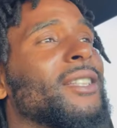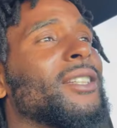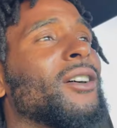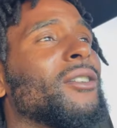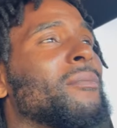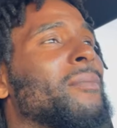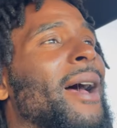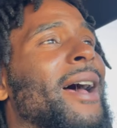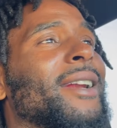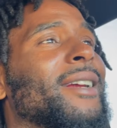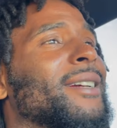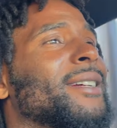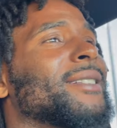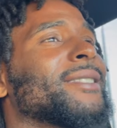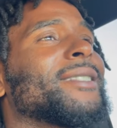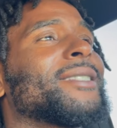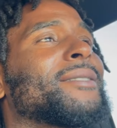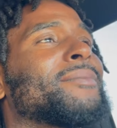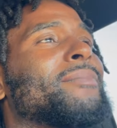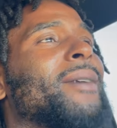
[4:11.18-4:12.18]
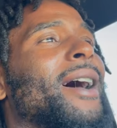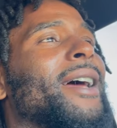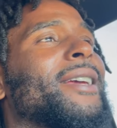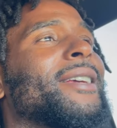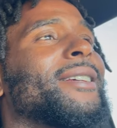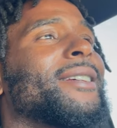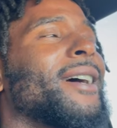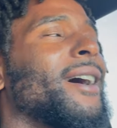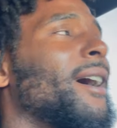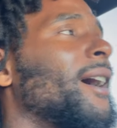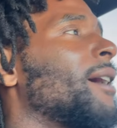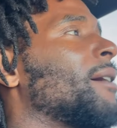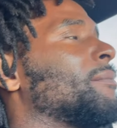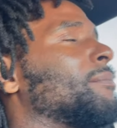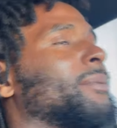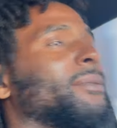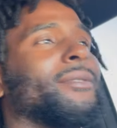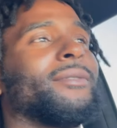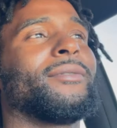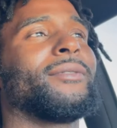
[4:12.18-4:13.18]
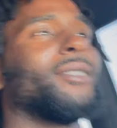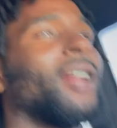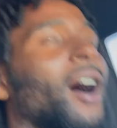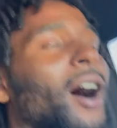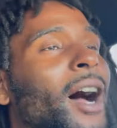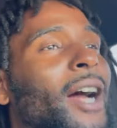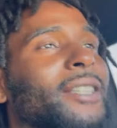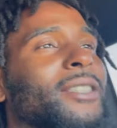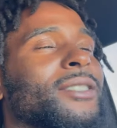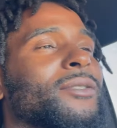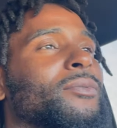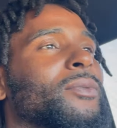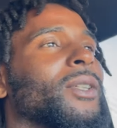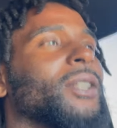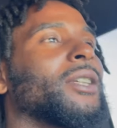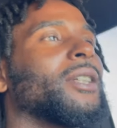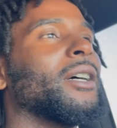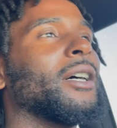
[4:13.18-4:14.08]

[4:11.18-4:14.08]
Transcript: don't matter because it's my cup. No, I just really,